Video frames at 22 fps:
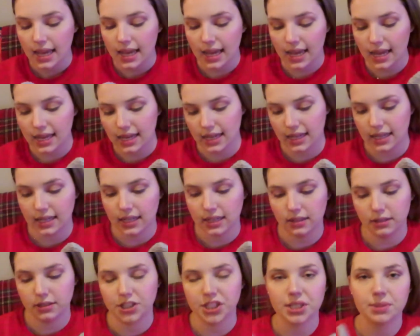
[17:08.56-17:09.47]

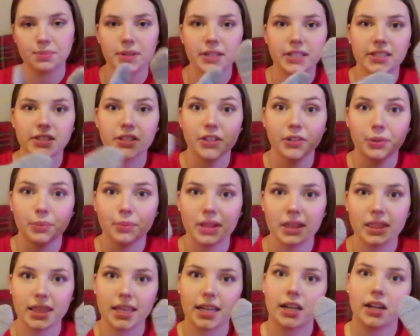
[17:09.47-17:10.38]
And just because they're a little
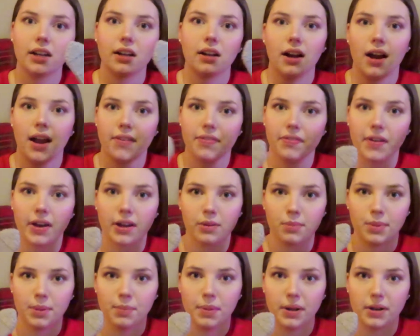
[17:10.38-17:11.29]
bit thicker, I thought
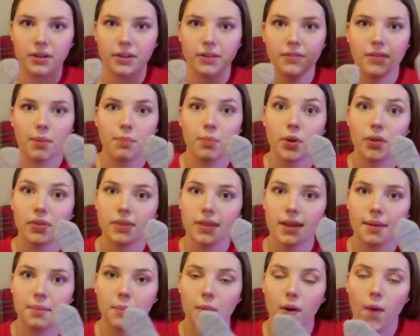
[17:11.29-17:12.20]
it'd be better if I put
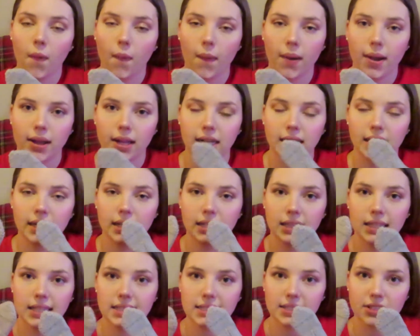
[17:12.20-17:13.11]
them on
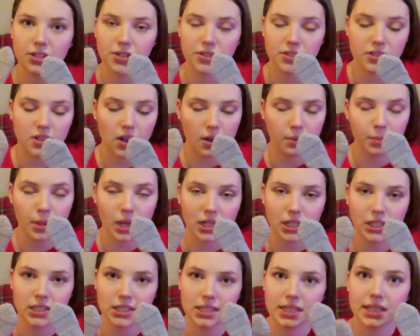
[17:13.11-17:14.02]
these little sock
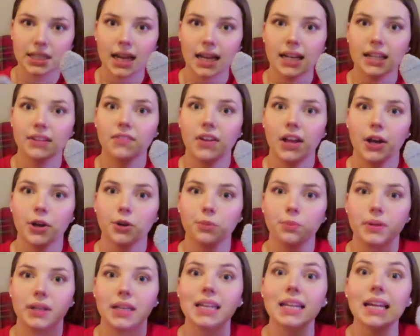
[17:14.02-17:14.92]
blockers to kind of
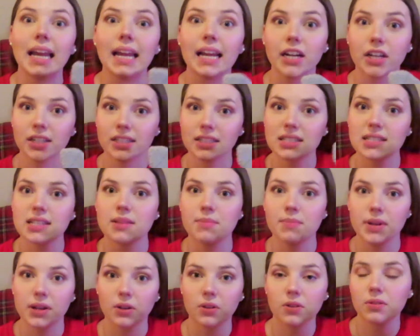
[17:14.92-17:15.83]
help get air into the
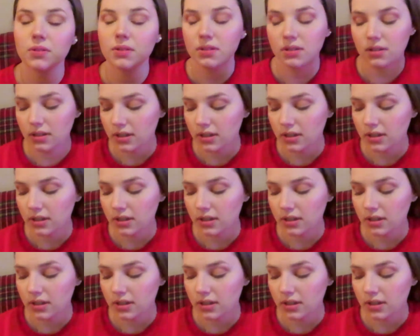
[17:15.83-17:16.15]
middle,